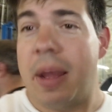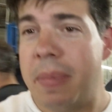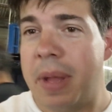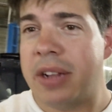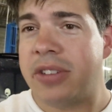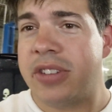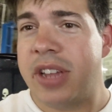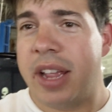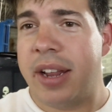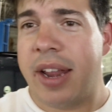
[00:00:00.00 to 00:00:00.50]
I'm
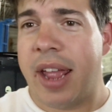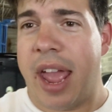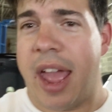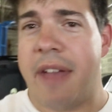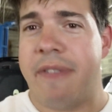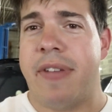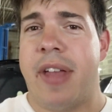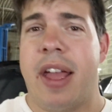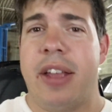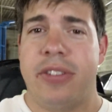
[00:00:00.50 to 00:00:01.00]
not saying to
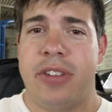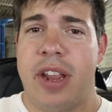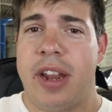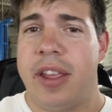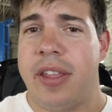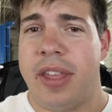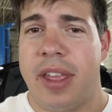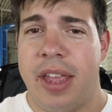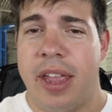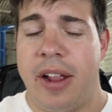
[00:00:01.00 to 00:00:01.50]
half-ass
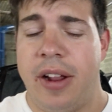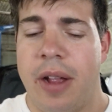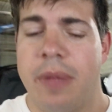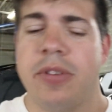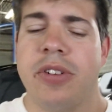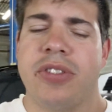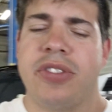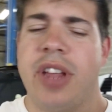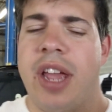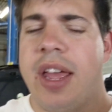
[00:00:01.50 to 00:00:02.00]
anything here.
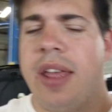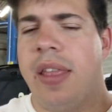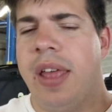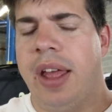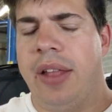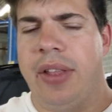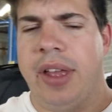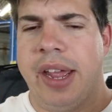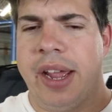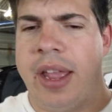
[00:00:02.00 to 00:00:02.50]
I'm just
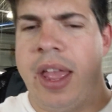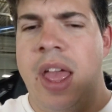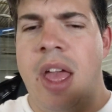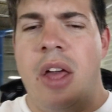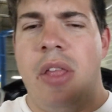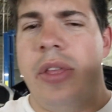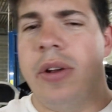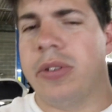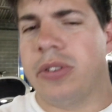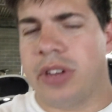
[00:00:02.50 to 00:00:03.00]
saying that like
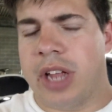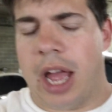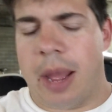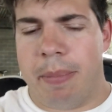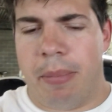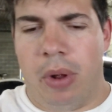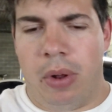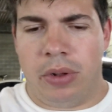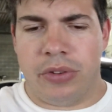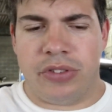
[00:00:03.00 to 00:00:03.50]
those
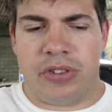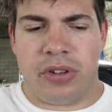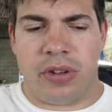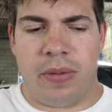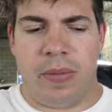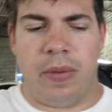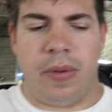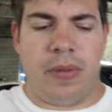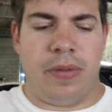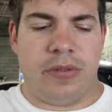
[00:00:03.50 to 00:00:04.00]
top
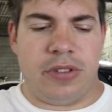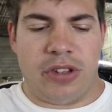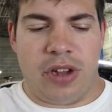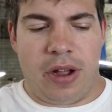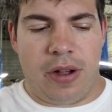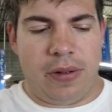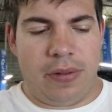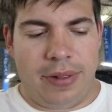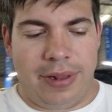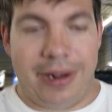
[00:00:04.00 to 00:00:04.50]
bolts.
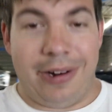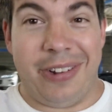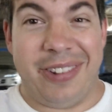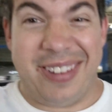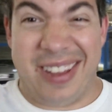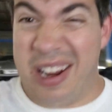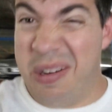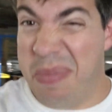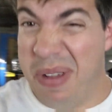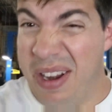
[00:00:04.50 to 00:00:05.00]
So
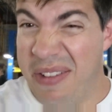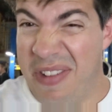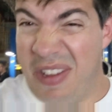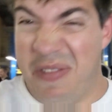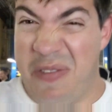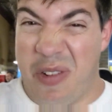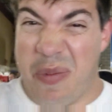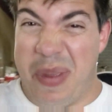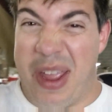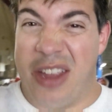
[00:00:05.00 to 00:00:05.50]
little tidbit
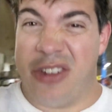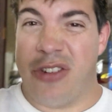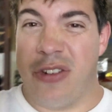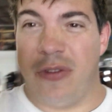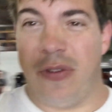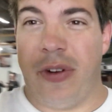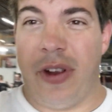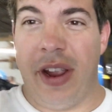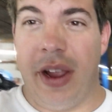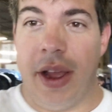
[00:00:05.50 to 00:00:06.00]
of
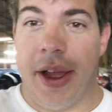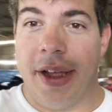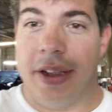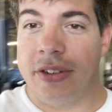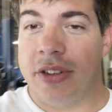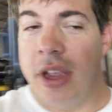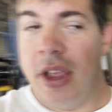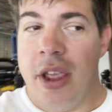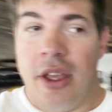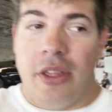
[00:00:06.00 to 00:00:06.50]
information for you
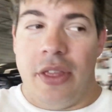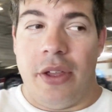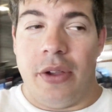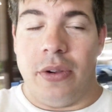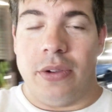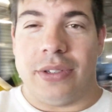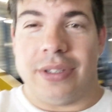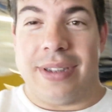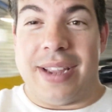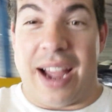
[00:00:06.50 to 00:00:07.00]
guys.
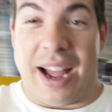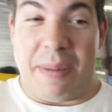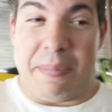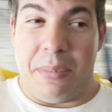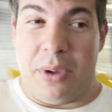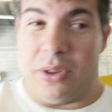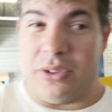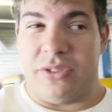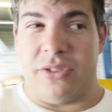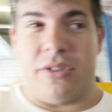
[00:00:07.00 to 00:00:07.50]
Those
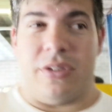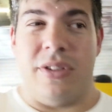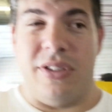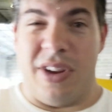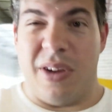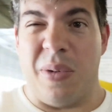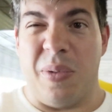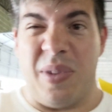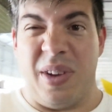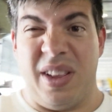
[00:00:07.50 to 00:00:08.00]
top bolts
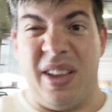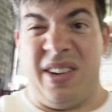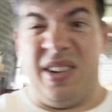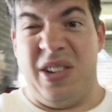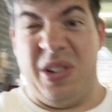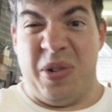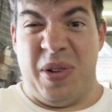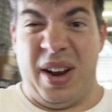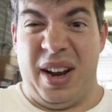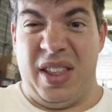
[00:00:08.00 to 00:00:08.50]
don't
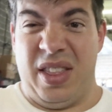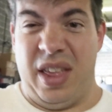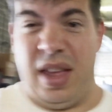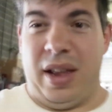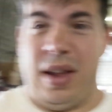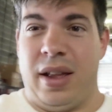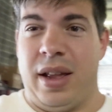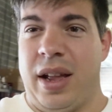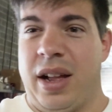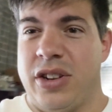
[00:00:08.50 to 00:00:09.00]
really do
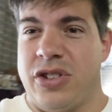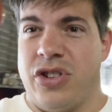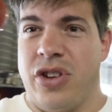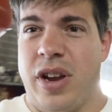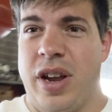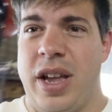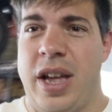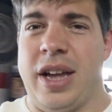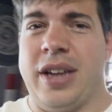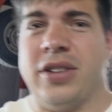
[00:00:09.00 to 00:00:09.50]
anything. I'll
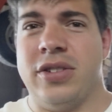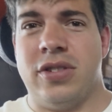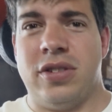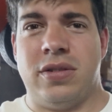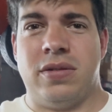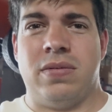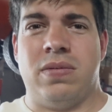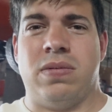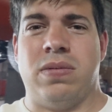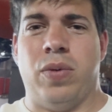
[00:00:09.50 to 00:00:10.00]
show you
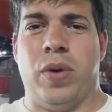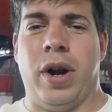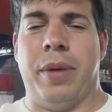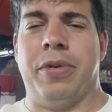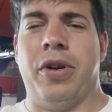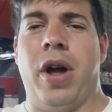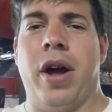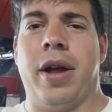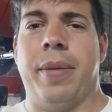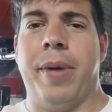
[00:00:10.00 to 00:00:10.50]
guys
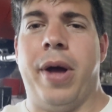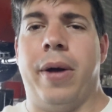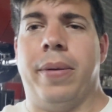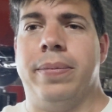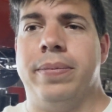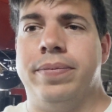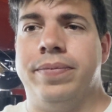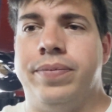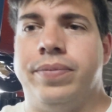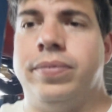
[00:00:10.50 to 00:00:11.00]
what I'm talking
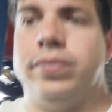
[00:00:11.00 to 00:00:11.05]
about.